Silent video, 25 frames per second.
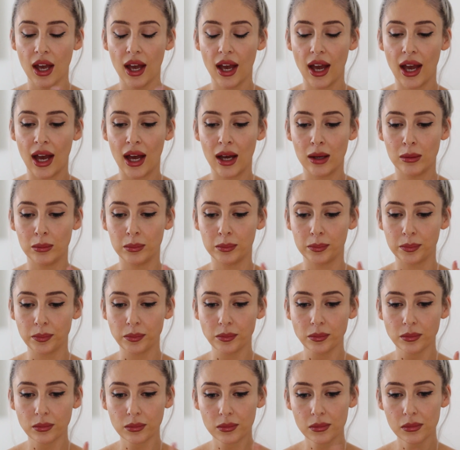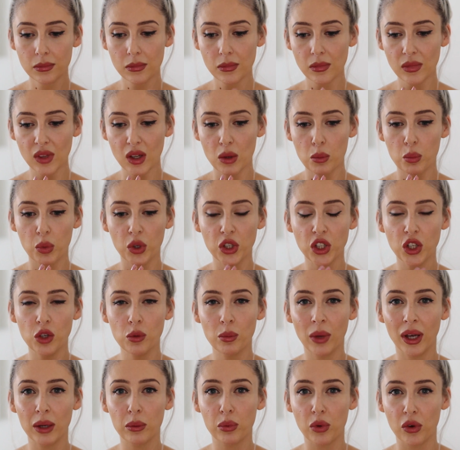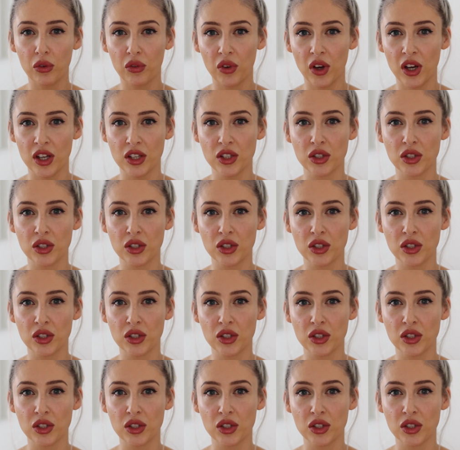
But you might prefer